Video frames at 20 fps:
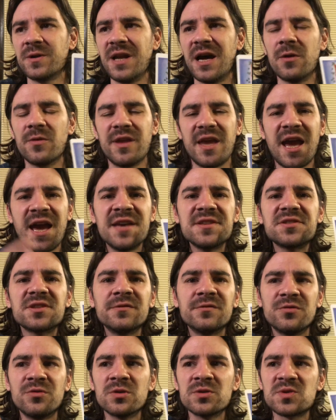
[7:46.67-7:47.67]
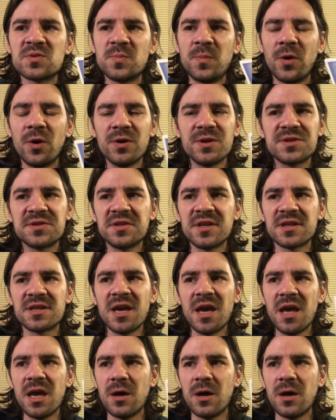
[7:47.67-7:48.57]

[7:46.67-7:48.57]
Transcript: Now, the Ace of Wands points that